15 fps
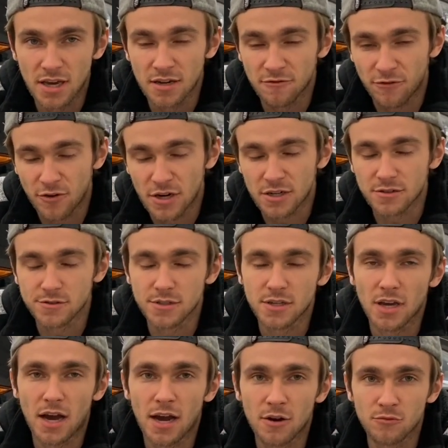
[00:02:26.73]
and
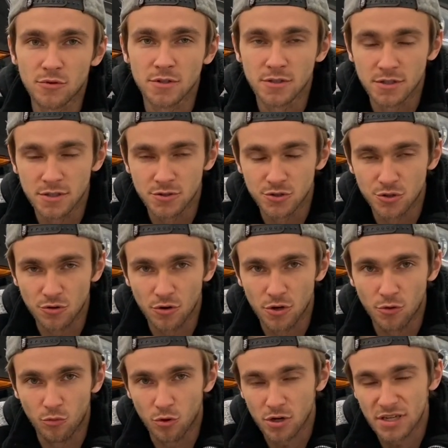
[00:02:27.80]
frankly, I really
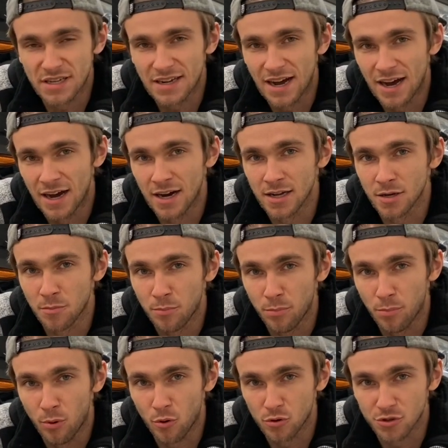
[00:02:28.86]
enjoy working on
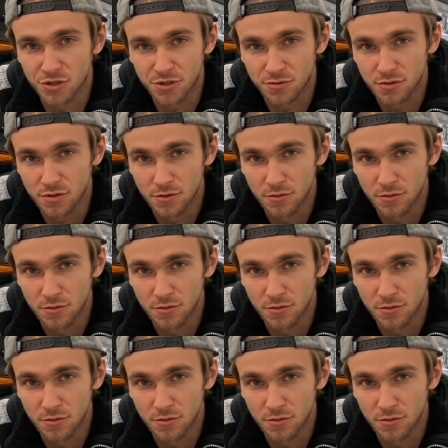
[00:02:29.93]
Porsche